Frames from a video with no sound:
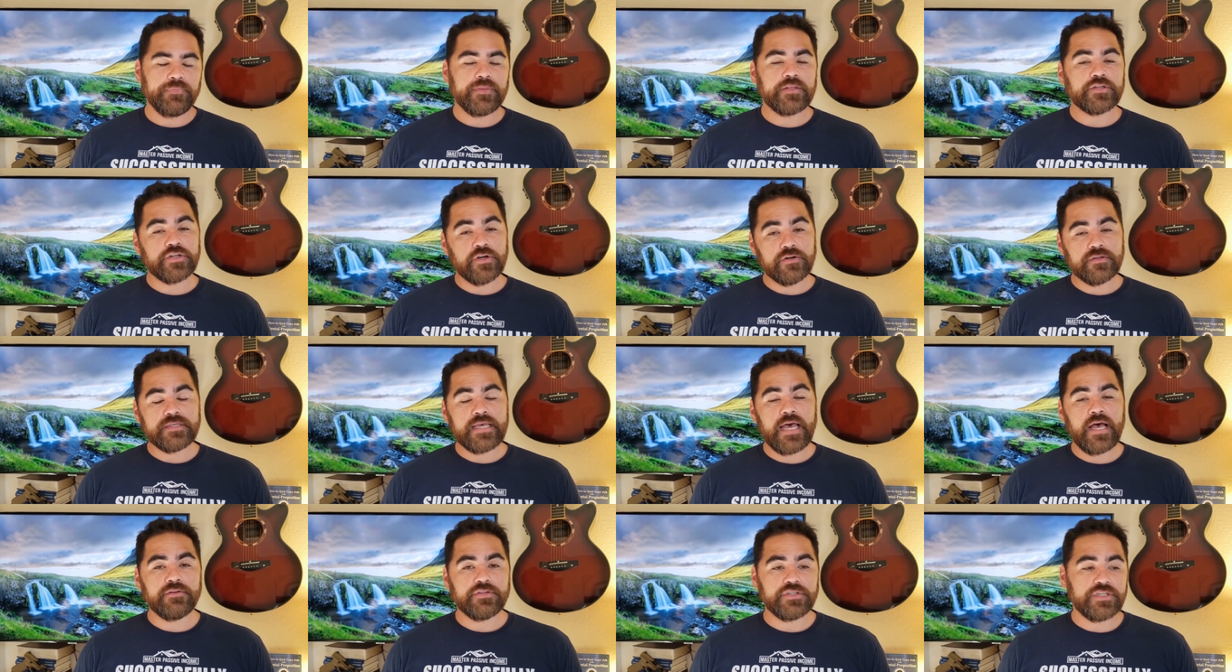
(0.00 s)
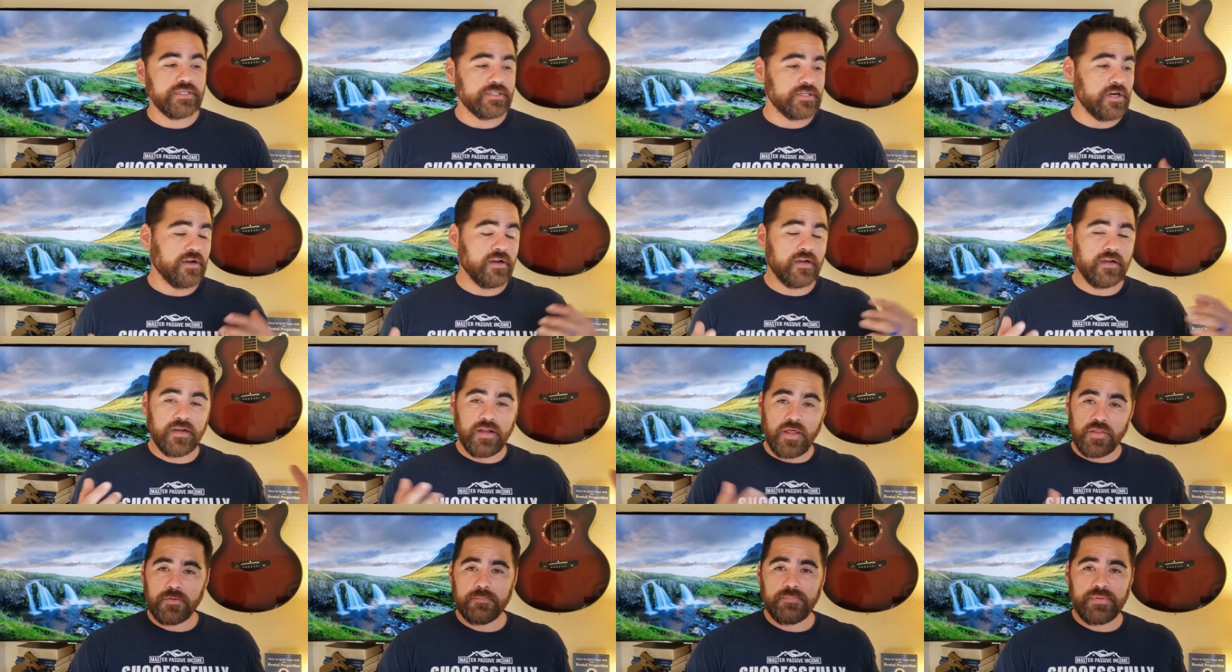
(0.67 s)
Turns out she started
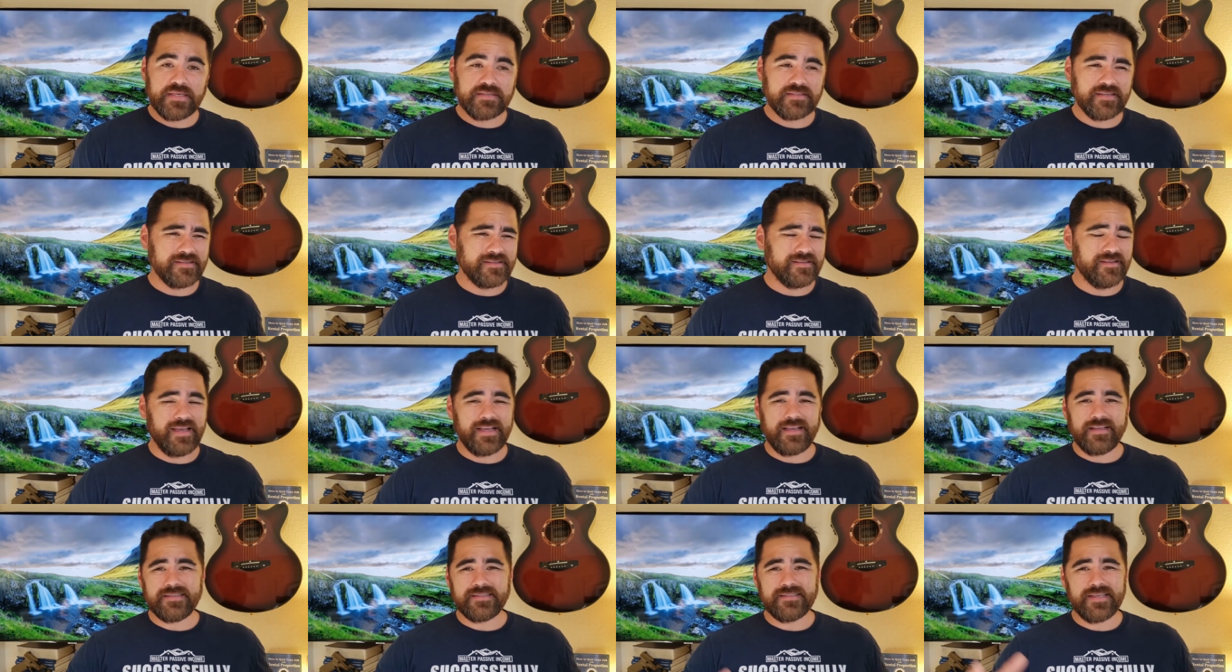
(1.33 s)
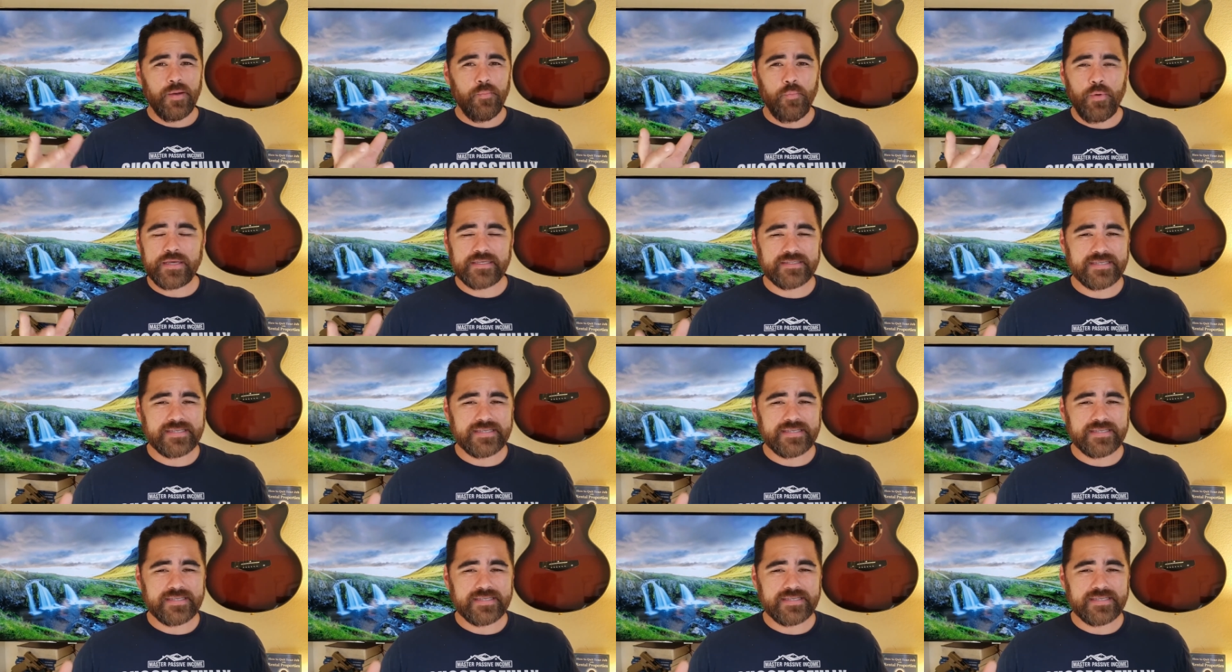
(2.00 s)
another business, like a Subway